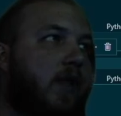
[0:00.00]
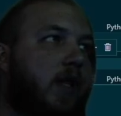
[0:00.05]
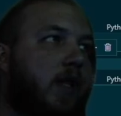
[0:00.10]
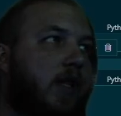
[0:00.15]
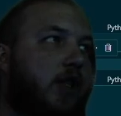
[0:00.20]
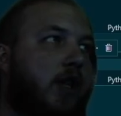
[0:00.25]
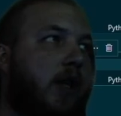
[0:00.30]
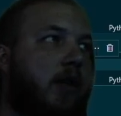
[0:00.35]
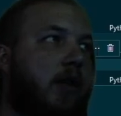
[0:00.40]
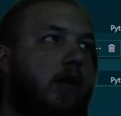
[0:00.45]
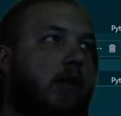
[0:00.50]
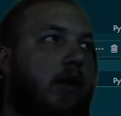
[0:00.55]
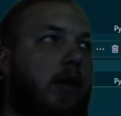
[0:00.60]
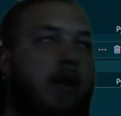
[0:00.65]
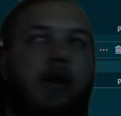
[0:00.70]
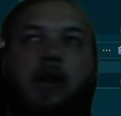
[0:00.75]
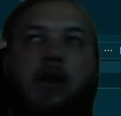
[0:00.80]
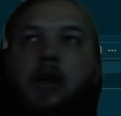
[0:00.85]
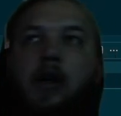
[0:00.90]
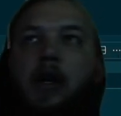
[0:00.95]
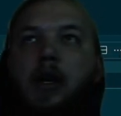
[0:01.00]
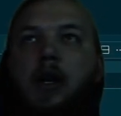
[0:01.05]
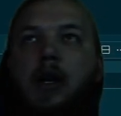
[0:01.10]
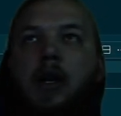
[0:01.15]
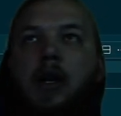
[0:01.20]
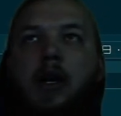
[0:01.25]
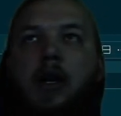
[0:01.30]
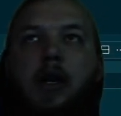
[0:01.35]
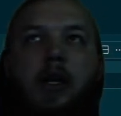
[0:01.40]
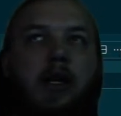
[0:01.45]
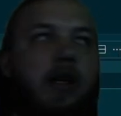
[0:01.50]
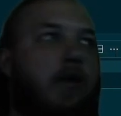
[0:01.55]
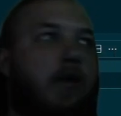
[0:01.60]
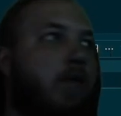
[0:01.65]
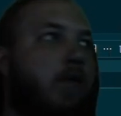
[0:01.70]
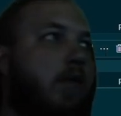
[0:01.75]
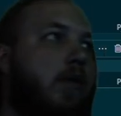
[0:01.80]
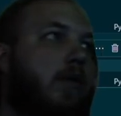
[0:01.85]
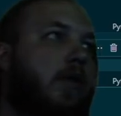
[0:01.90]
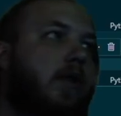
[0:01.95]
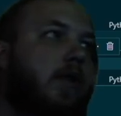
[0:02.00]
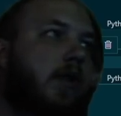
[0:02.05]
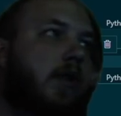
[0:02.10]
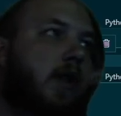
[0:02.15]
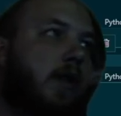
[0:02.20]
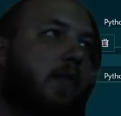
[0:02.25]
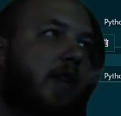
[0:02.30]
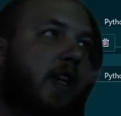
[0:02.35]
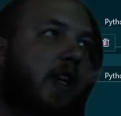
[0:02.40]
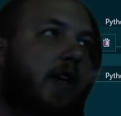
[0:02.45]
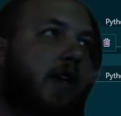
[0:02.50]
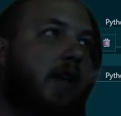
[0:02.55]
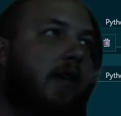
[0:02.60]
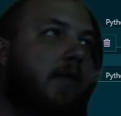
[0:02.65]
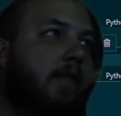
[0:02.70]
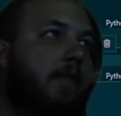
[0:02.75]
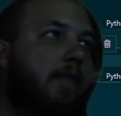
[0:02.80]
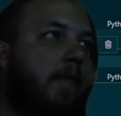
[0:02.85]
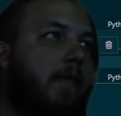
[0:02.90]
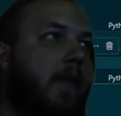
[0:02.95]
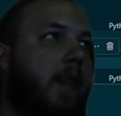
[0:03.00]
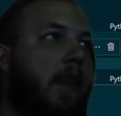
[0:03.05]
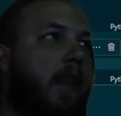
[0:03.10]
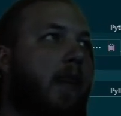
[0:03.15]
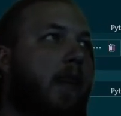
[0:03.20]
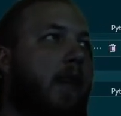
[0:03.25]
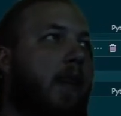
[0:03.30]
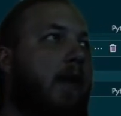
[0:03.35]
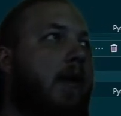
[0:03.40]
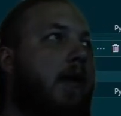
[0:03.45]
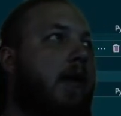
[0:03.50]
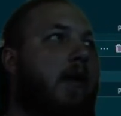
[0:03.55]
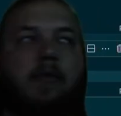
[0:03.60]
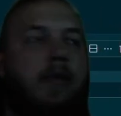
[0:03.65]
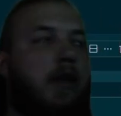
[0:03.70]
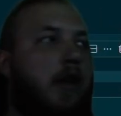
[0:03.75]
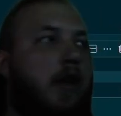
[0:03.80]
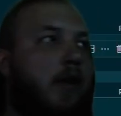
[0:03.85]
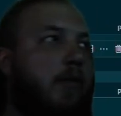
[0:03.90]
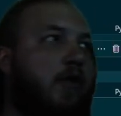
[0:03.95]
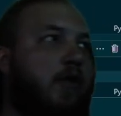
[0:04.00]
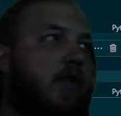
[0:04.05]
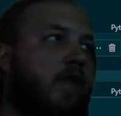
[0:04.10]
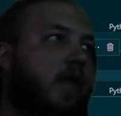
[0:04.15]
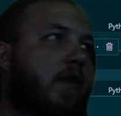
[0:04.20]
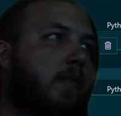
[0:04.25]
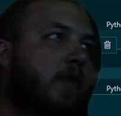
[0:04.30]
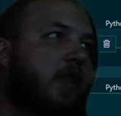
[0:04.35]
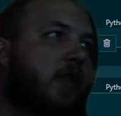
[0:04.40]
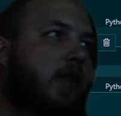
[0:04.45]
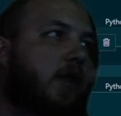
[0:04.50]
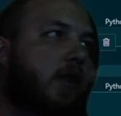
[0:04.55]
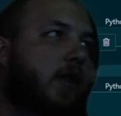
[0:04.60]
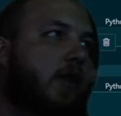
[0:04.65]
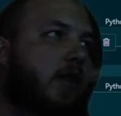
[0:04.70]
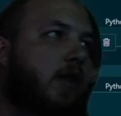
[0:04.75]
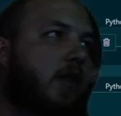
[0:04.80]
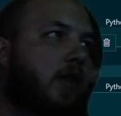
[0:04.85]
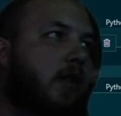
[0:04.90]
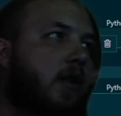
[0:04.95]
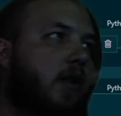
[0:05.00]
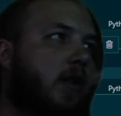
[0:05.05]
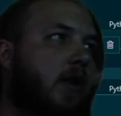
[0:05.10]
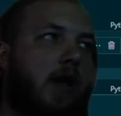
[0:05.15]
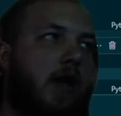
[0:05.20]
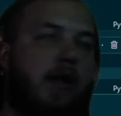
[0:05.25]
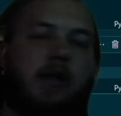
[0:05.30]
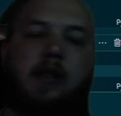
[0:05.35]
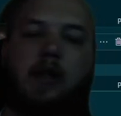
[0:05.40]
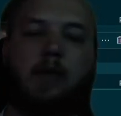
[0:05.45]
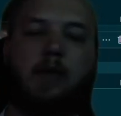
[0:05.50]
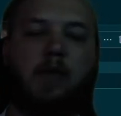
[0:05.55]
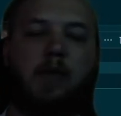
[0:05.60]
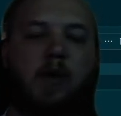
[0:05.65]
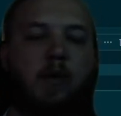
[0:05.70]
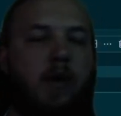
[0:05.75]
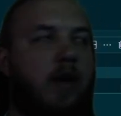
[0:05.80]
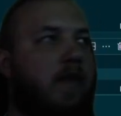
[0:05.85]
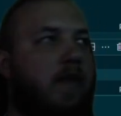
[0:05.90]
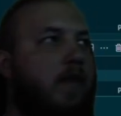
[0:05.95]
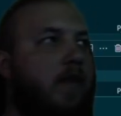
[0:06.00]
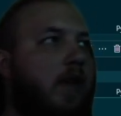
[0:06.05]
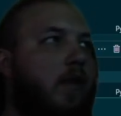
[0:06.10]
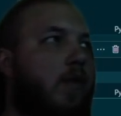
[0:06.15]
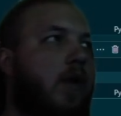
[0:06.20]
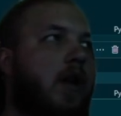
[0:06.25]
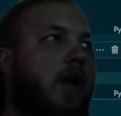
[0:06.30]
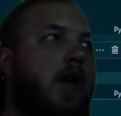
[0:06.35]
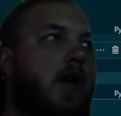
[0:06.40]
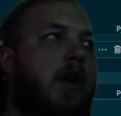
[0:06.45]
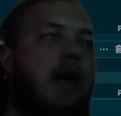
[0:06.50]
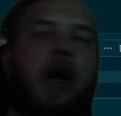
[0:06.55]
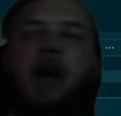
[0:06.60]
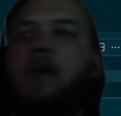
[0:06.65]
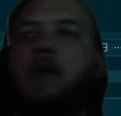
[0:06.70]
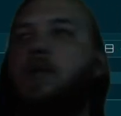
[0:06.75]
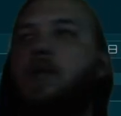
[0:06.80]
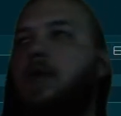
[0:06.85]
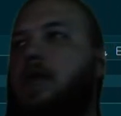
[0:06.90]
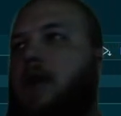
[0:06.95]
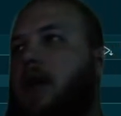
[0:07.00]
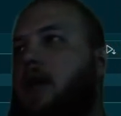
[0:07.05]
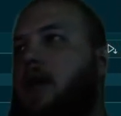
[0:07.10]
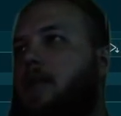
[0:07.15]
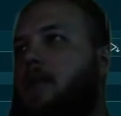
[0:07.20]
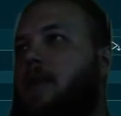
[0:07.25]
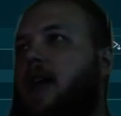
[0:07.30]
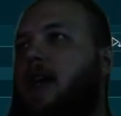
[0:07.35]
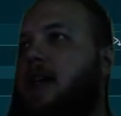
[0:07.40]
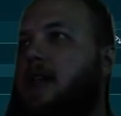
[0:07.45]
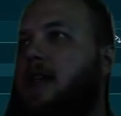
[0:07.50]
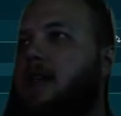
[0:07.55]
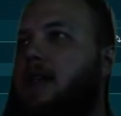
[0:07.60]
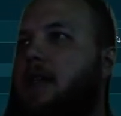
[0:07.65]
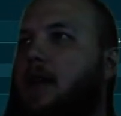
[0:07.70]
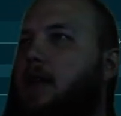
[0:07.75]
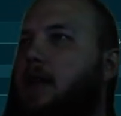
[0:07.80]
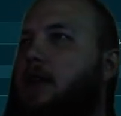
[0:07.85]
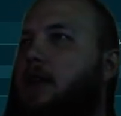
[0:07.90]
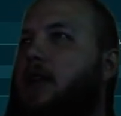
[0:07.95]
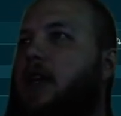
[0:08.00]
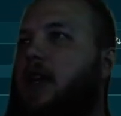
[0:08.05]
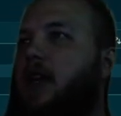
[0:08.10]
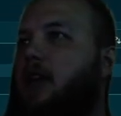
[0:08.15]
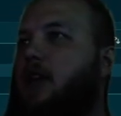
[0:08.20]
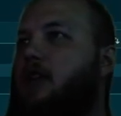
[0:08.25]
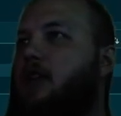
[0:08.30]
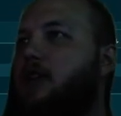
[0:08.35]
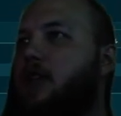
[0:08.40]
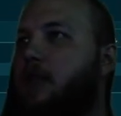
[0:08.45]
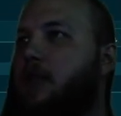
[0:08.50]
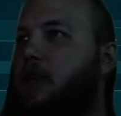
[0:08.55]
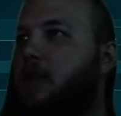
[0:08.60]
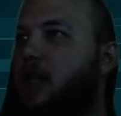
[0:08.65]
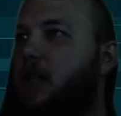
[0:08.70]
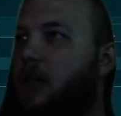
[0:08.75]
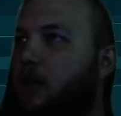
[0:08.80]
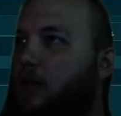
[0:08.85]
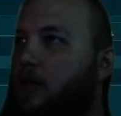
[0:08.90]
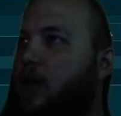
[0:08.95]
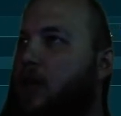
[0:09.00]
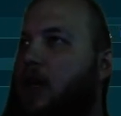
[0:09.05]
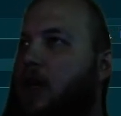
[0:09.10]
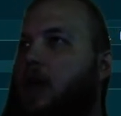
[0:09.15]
checker equals dummy. Number of images. This can be whatever you want. I would recommend looking at your GPU and how